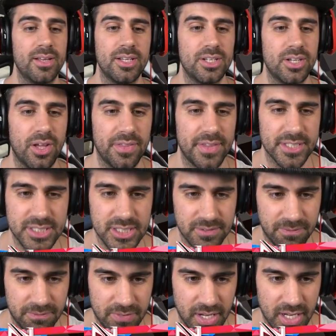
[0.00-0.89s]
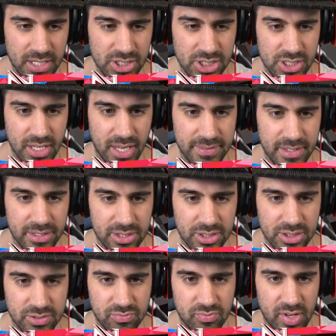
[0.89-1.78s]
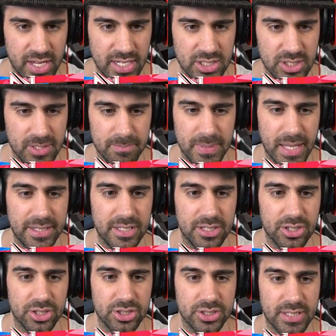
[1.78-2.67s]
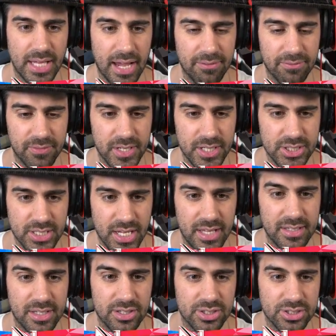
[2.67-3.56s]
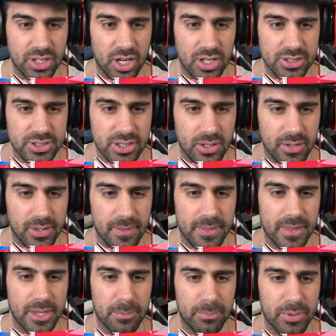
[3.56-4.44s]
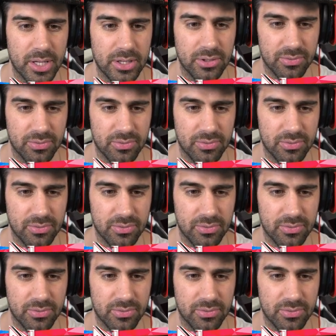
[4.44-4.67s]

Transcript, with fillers: You know, this is fish, and then there's fish, and then there's that fish, and then there's also the brother